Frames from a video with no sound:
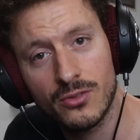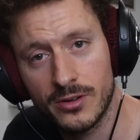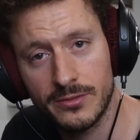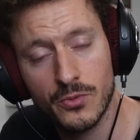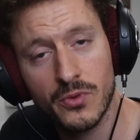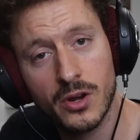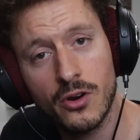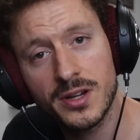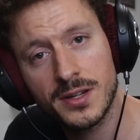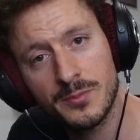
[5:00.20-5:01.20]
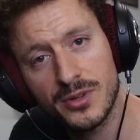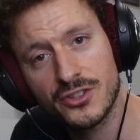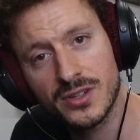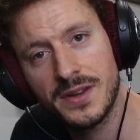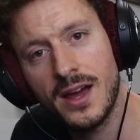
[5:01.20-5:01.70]
or if you record it and
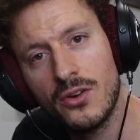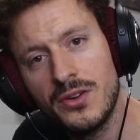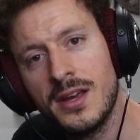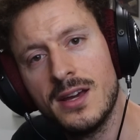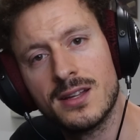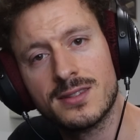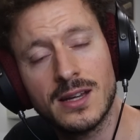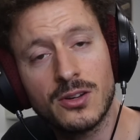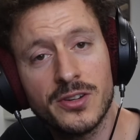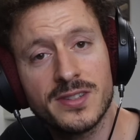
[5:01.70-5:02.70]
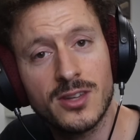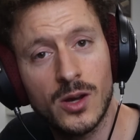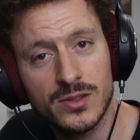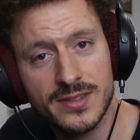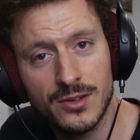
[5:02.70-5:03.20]
pitch it down, it's not going to
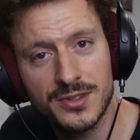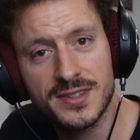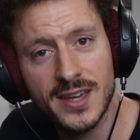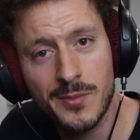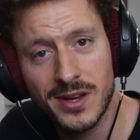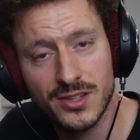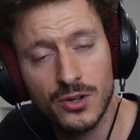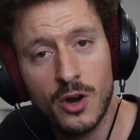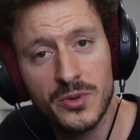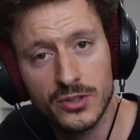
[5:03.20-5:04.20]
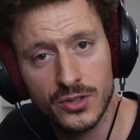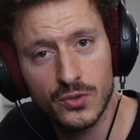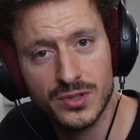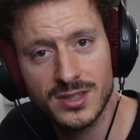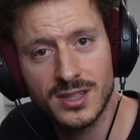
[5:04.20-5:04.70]
sound the same as a normal
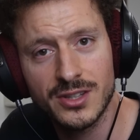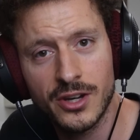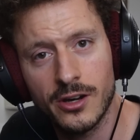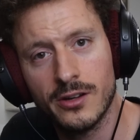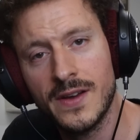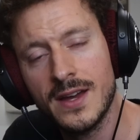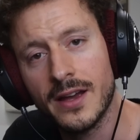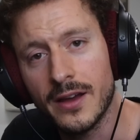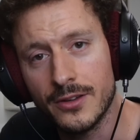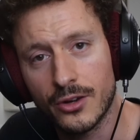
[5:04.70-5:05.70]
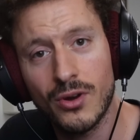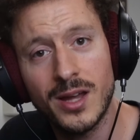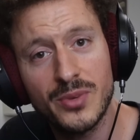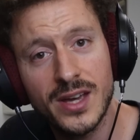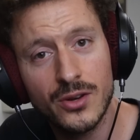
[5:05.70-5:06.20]
acoustic guitar. And the
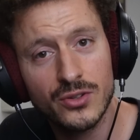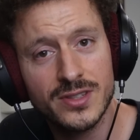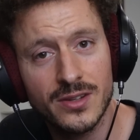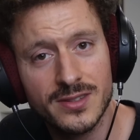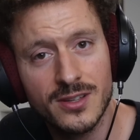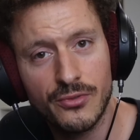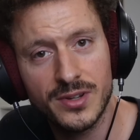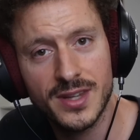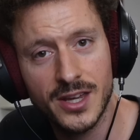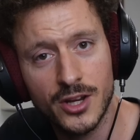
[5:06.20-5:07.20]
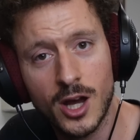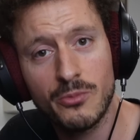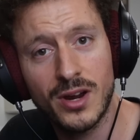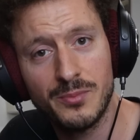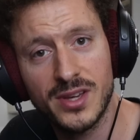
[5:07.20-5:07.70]
grand piano sounds different than an
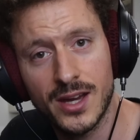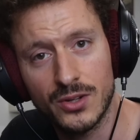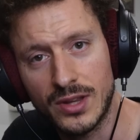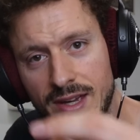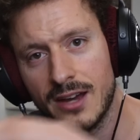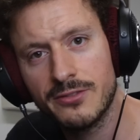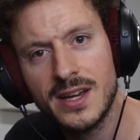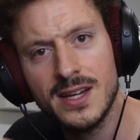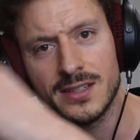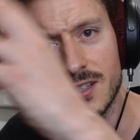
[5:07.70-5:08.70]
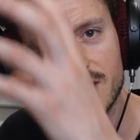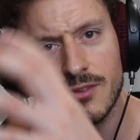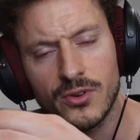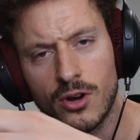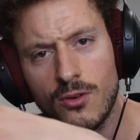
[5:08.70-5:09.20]
upright piano. They have these
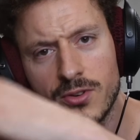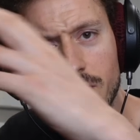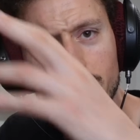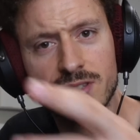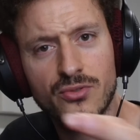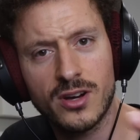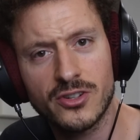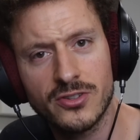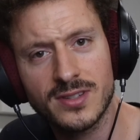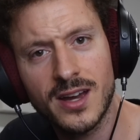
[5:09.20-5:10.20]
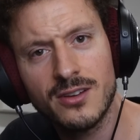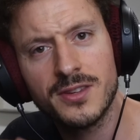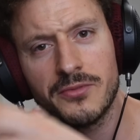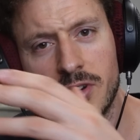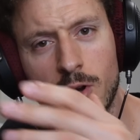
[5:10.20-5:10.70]
different overtone structures, kind of
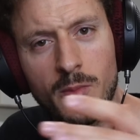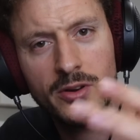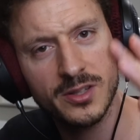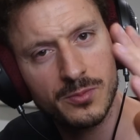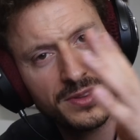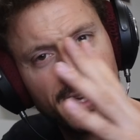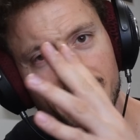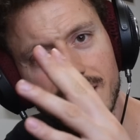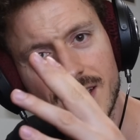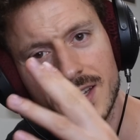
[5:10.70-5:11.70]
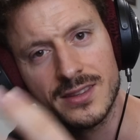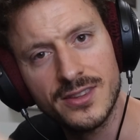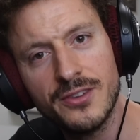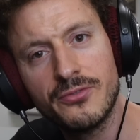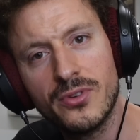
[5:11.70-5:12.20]
different harmonics, but then
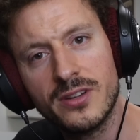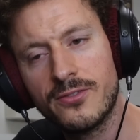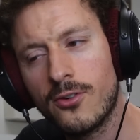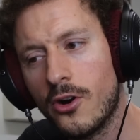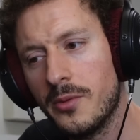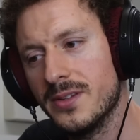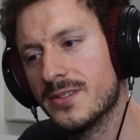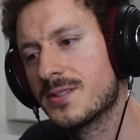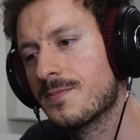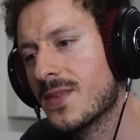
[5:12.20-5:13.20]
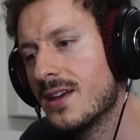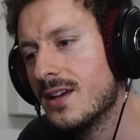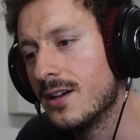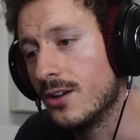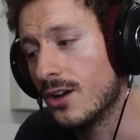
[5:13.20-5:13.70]
different formants.
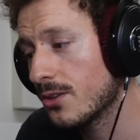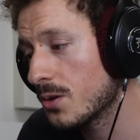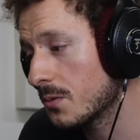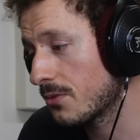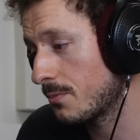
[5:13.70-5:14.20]
Another